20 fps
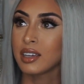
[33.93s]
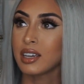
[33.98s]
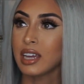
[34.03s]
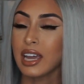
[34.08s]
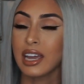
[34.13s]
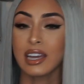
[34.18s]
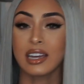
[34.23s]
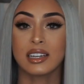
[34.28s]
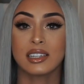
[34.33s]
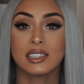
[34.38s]

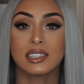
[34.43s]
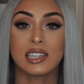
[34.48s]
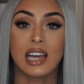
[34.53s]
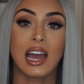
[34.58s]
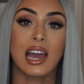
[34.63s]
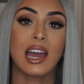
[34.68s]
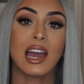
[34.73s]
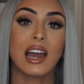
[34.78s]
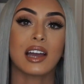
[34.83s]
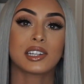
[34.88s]
And
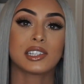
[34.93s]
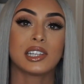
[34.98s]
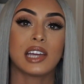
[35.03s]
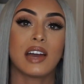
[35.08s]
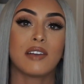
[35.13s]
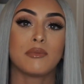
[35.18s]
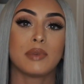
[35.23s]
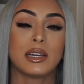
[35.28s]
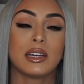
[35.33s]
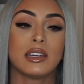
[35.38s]
I actually
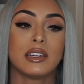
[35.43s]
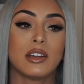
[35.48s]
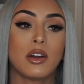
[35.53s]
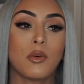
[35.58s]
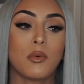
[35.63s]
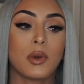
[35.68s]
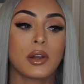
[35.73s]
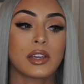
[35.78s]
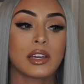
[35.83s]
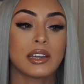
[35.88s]
have been
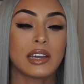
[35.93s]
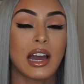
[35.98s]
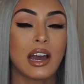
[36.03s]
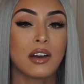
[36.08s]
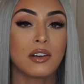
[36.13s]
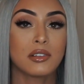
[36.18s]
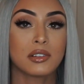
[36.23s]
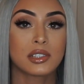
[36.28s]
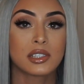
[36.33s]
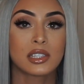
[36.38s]
working
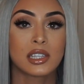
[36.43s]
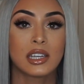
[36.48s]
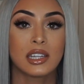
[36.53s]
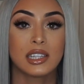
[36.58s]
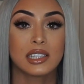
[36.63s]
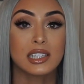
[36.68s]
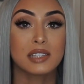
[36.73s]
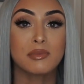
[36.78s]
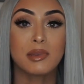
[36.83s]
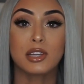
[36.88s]
out.
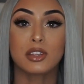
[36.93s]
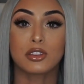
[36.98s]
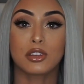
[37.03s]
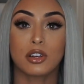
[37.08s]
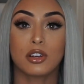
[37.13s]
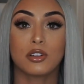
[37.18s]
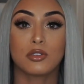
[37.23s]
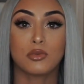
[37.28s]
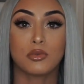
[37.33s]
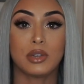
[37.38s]
This is my
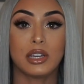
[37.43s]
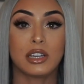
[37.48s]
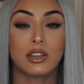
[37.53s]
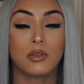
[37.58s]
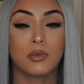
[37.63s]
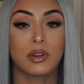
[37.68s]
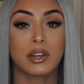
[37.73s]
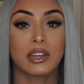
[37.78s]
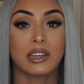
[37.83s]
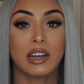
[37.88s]
third
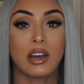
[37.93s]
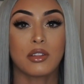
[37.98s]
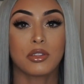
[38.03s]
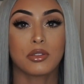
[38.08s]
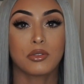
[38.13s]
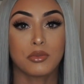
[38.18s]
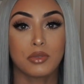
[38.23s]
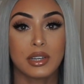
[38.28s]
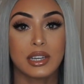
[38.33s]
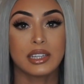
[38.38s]
week working out
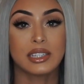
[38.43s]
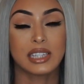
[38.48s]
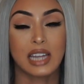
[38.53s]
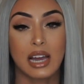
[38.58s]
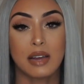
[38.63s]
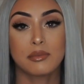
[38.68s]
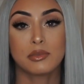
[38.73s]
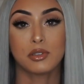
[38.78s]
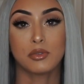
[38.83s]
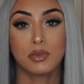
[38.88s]
3
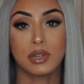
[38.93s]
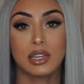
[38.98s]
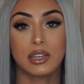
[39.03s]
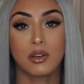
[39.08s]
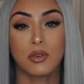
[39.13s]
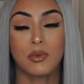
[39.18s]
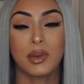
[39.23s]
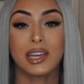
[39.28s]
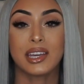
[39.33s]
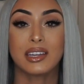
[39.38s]
times a week,
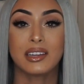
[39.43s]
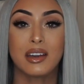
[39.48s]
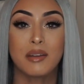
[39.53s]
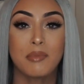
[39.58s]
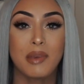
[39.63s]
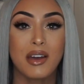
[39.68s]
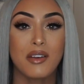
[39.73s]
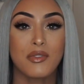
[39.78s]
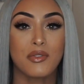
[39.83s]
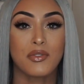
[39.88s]
waking up
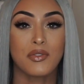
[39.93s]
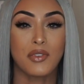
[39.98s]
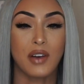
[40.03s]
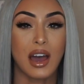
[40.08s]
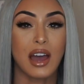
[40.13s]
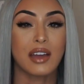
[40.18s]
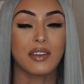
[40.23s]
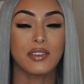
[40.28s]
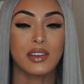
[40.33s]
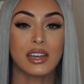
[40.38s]
at
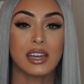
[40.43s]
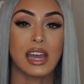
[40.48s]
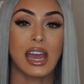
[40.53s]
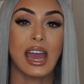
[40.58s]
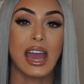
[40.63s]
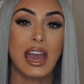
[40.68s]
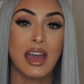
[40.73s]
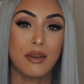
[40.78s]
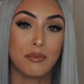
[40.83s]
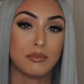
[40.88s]
5
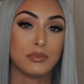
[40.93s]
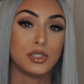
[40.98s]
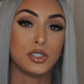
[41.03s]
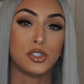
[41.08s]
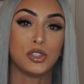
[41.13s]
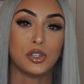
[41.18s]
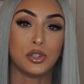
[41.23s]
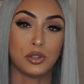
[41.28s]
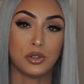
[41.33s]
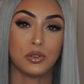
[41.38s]
a.m.
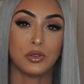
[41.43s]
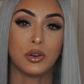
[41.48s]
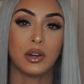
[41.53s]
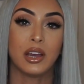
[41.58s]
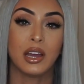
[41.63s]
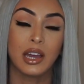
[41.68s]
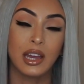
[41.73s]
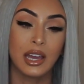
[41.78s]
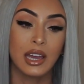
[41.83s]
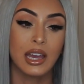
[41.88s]
too.
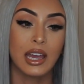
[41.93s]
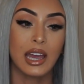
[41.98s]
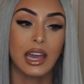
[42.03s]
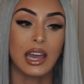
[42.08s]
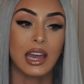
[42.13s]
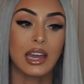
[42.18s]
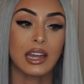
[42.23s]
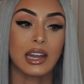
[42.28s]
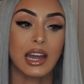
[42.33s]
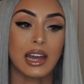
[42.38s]

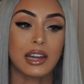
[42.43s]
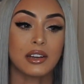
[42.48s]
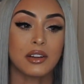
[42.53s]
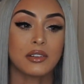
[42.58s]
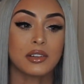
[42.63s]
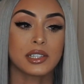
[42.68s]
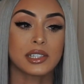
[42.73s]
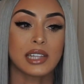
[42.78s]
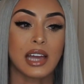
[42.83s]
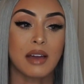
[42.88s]
And I
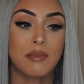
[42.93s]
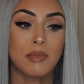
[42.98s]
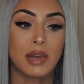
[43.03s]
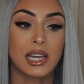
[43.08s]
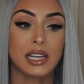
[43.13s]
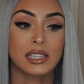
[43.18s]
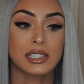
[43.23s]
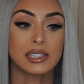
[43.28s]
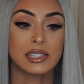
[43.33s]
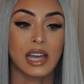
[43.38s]
noticed that my
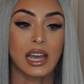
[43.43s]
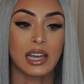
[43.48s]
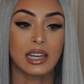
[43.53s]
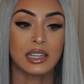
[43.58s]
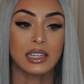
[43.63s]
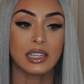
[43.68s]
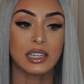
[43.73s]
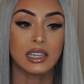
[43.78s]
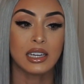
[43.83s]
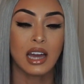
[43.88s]

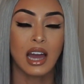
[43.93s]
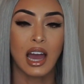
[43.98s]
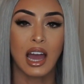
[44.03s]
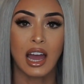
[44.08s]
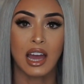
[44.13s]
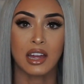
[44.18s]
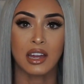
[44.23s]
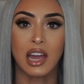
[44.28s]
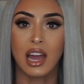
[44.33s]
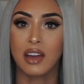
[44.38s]
anxiety,
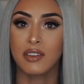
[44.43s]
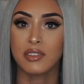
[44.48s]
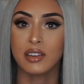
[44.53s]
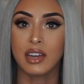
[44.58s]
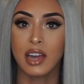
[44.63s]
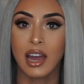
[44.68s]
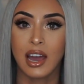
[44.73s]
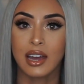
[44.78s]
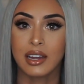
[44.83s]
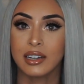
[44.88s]
I
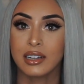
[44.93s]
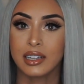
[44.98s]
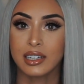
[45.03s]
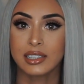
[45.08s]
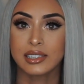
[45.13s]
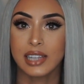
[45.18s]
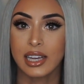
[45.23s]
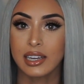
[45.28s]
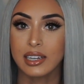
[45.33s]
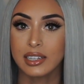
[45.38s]
haven't had an
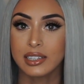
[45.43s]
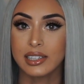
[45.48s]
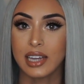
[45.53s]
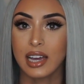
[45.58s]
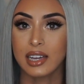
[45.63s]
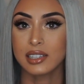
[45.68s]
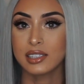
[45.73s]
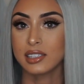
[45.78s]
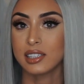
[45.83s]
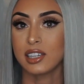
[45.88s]
anxiety
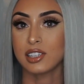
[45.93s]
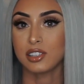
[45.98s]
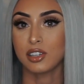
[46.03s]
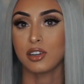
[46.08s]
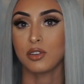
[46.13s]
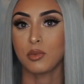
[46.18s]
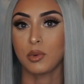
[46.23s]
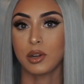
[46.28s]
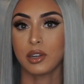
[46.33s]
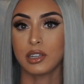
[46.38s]
attack since I
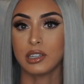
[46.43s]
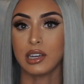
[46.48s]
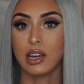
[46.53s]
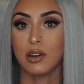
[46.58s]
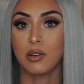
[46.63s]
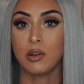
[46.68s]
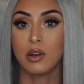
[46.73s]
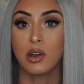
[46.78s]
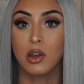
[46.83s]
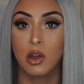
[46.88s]
started working
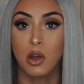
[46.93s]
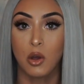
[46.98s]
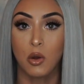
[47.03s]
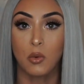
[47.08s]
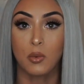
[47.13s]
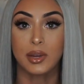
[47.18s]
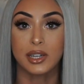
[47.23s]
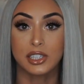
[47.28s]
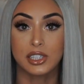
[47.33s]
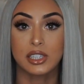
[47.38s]
out,
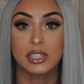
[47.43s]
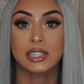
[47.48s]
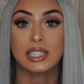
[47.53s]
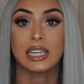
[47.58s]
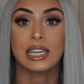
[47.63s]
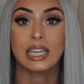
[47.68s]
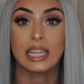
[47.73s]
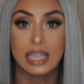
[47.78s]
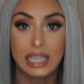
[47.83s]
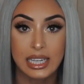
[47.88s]
which is
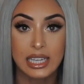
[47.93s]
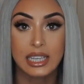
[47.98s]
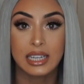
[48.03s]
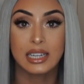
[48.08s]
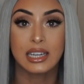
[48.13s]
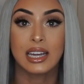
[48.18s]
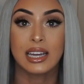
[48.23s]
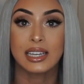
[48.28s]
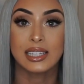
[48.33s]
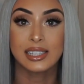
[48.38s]

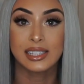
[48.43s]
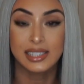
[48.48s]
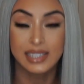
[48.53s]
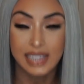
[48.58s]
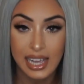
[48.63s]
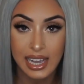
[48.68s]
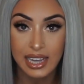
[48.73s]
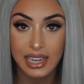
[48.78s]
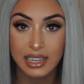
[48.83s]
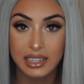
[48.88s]

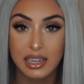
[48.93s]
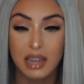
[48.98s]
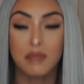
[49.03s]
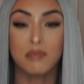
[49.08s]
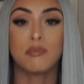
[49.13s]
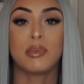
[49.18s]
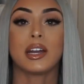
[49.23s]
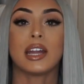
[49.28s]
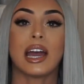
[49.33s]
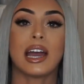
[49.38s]
insane.
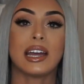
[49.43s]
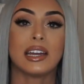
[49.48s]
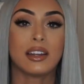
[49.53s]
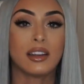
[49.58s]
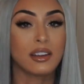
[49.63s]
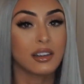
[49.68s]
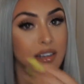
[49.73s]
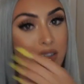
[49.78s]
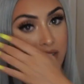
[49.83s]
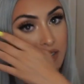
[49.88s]
But I
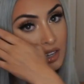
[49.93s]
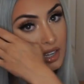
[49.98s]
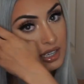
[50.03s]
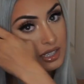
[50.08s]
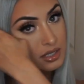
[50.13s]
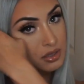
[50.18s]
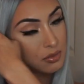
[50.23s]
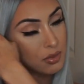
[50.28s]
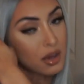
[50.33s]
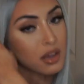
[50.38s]
heard
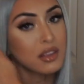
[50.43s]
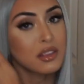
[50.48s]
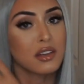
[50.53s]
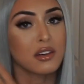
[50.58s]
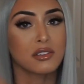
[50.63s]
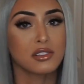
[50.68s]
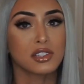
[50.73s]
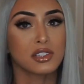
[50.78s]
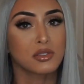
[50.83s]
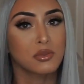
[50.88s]
as well
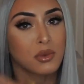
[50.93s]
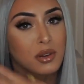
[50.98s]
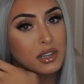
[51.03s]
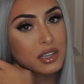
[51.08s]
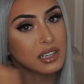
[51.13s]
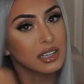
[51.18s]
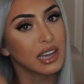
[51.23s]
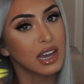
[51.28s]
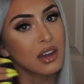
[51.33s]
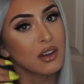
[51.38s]
though, just
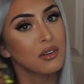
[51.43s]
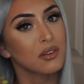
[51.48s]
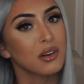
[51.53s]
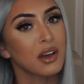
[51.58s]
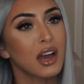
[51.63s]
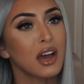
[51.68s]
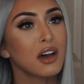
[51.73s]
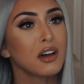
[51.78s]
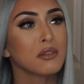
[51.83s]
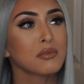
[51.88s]
working out
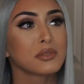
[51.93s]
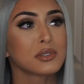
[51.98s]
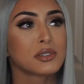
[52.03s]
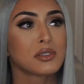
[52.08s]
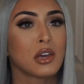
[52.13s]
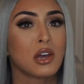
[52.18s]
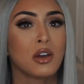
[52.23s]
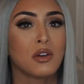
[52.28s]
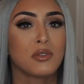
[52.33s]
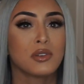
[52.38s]

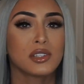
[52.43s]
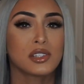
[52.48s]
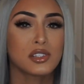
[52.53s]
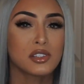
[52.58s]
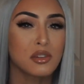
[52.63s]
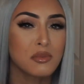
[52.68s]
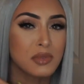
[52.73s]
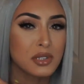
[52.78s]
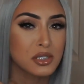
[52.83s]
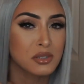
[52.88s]
helps with
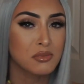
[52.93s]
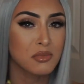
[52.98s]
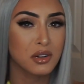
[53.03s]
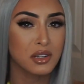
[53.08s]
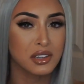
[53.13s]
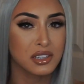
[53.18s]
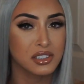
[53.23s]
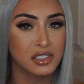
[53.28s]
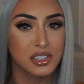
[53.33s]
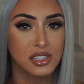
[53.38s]
so much more
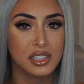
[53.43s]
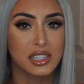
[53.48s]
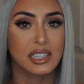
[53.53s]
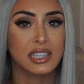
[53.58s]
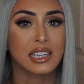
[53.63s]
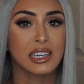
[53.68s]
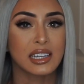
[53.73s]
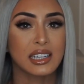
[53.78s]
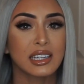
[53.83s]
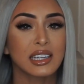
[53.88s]
than just
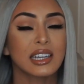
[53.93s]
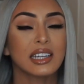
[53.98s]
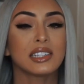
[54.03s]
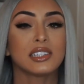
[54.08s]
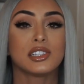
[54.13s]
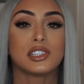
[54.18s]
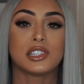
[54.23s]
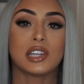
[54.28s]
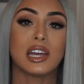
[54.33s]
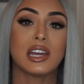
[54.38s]
getting in
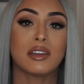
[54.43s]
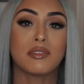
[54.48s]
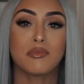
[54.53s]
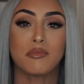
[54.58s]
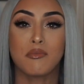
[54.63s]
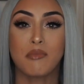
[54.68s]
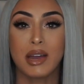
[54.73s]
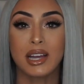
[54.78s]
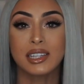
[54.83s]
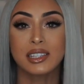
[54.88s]
shape,
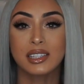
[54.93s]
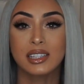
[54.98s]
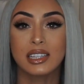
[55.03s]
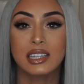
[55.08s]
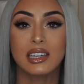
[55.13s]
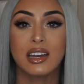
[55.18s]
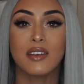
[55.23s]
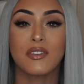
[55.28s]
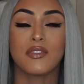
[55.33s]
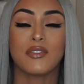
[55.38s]

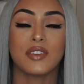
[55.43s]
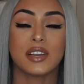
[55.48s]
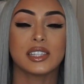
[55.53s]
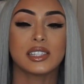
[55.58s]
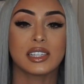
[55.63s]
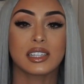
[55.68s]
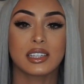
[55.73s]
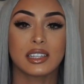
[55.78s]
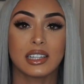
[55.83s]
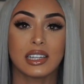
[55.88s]
mentally,
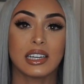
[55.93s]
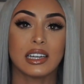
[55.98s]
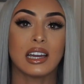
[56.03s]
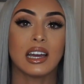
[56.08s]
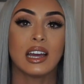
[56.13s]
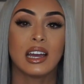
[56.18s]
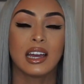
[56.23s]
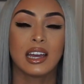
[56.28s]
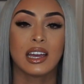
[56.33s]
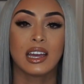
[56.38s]
physically.
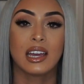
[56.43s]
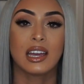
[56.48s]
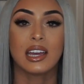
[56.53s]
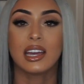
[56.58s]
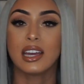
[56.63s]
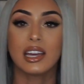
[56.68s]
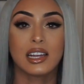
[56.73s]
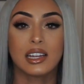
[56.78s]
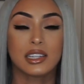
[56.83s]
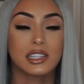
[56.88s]

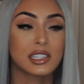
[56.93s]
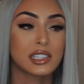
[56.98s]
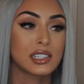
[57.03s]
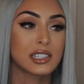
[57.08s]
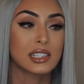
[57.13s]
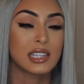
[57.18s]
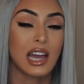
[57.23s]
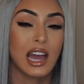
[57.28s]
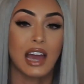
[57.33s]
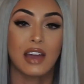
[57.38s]

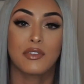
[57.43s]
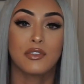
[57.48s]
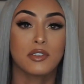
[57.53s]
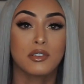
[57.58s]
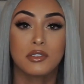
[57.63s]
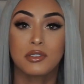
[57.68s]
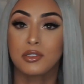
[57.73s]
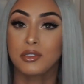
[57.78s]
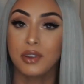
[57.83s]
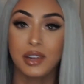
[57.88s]
I
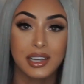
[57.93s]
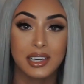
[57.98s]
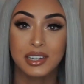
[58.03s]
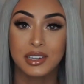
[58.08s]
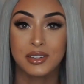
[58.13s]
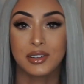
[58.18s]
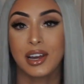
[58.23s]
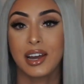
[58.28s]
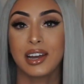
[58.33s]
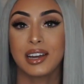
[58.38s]
feel great,
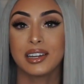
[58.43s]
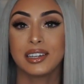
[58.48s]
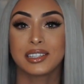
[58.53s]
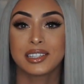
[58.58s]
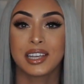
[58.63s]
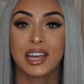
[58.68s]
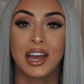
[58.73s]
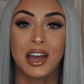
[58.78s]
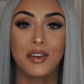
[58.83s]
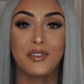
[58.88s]
you
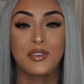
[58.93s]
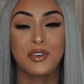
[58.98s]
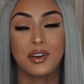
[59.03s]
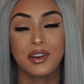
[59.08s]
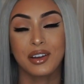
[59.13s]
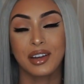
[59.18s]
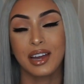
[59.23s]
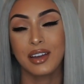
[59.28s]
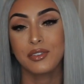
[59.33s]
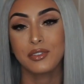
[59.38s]
guys. I
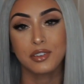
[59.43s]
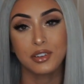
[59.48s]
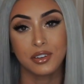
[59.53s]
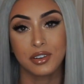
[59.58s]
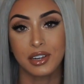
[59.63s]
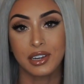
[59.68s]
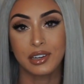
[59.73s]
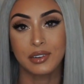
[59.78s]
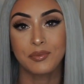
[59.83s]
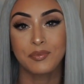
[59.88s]
feel
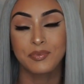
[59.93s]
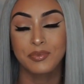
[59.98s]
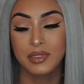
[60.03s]
great.